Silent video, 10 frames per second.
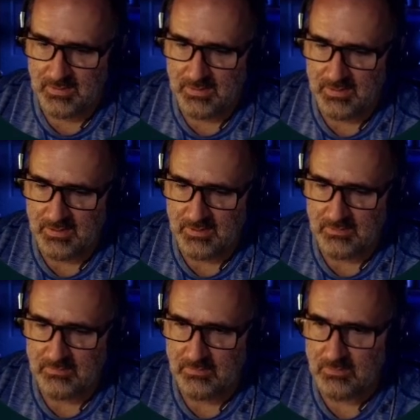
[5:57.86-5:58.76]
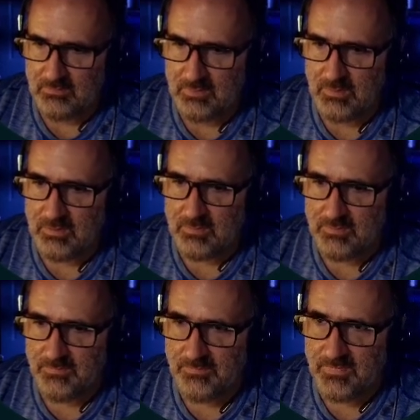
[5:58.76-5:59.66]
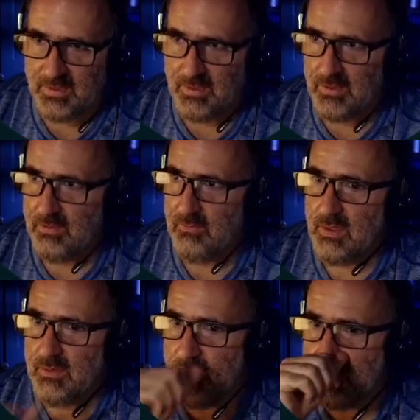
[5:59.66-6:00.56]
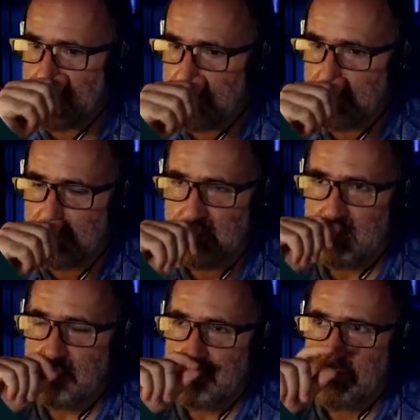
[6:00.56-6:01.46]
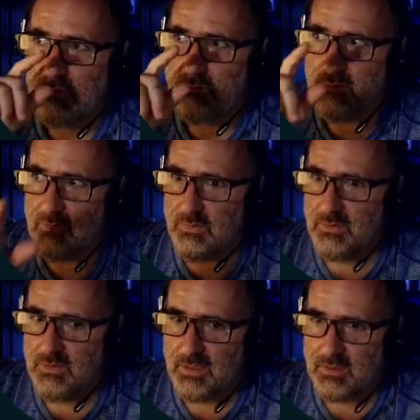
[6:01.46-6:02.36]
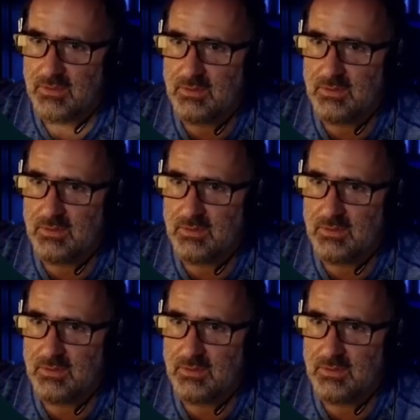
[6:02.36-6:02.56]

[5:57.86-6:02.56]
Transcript: and we'll reboot. And while that's rebooting,